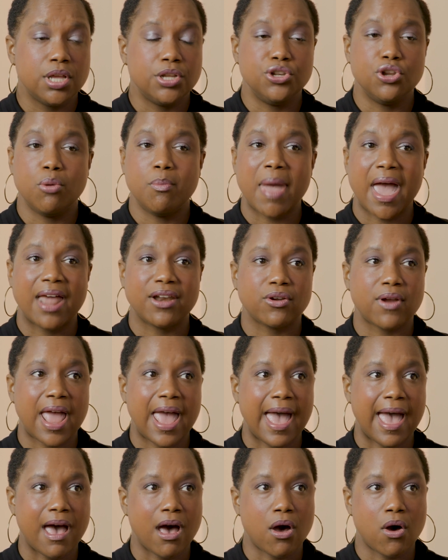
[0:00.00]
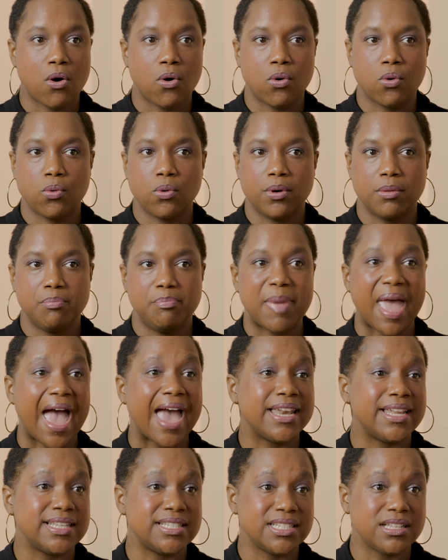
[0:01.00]
no matter how
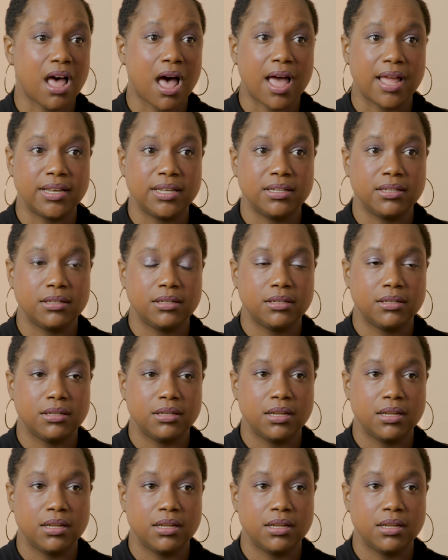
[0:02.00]
bad it's gotten.